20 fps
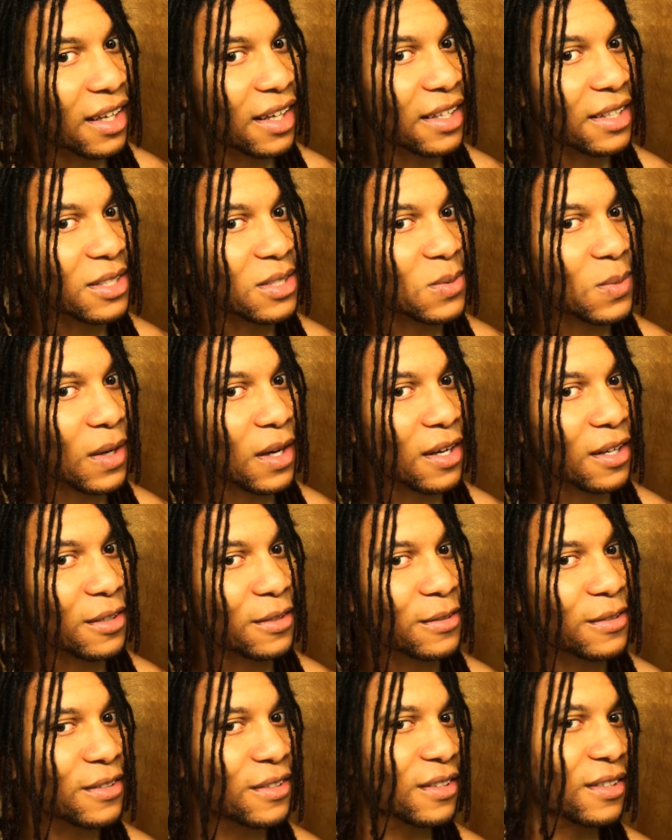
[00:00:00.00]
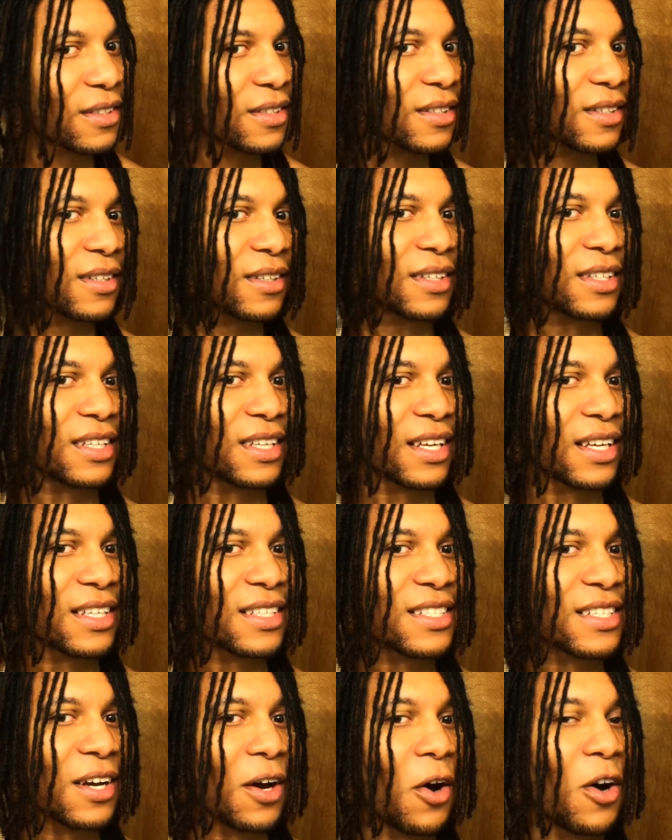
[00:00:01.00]
It's 12.
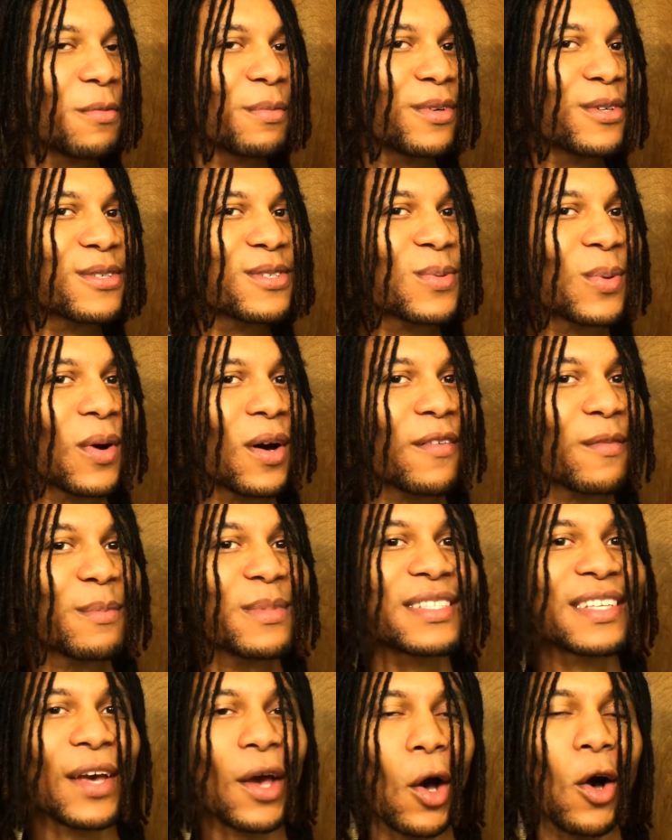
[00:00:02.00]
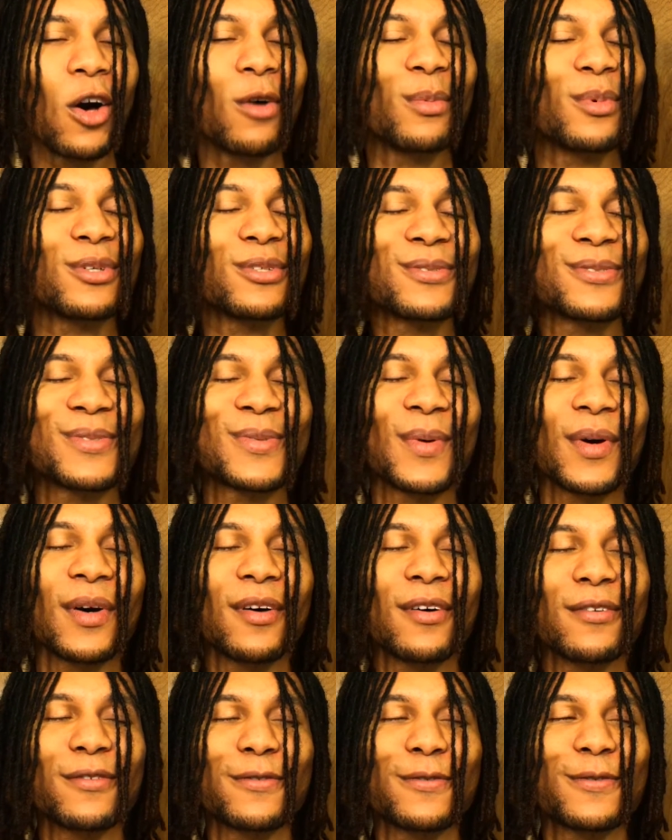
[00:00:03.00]
Almost 12. I'm gonna say almost
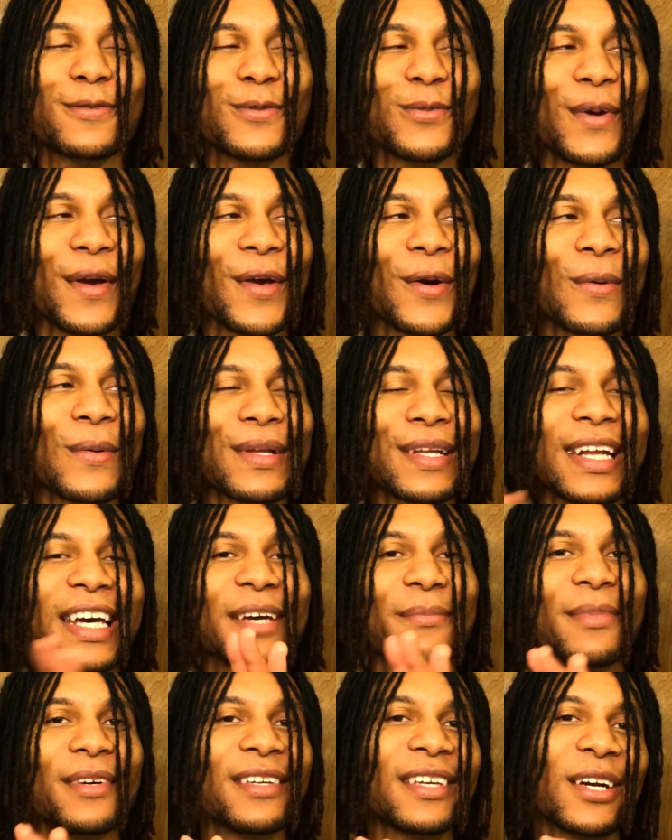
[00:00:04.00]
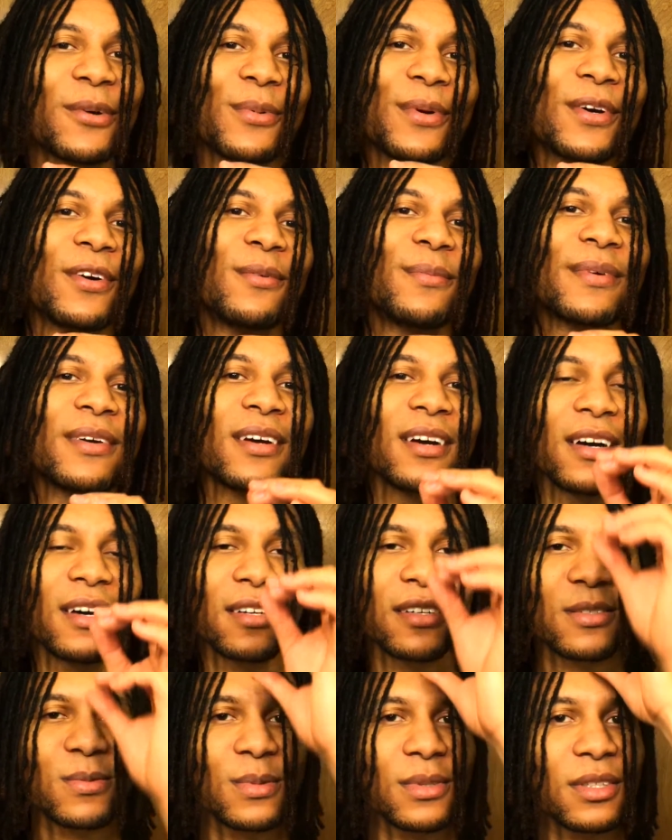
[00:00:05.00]
12. We ain't gonna claim it yet. We're gonna be
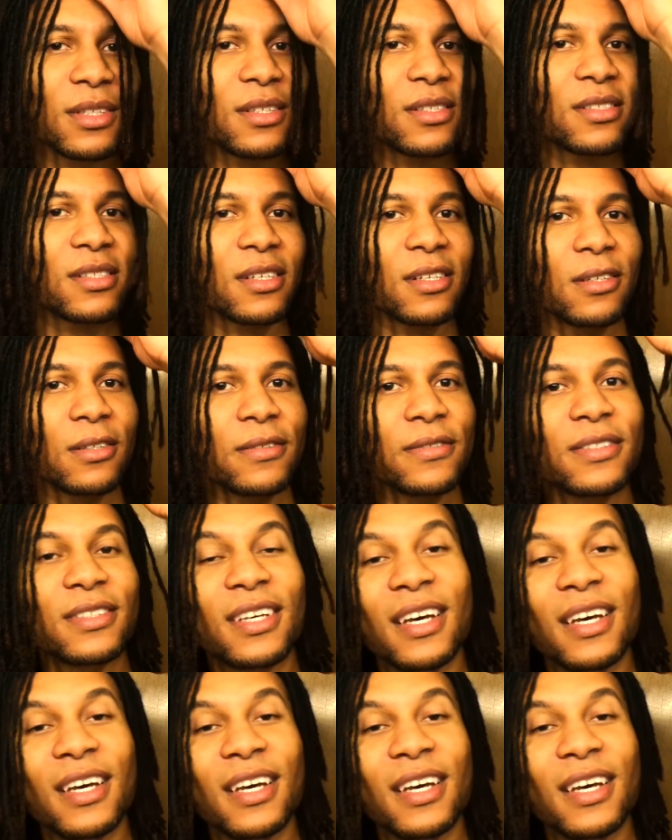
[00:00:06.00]
honest with ourselves.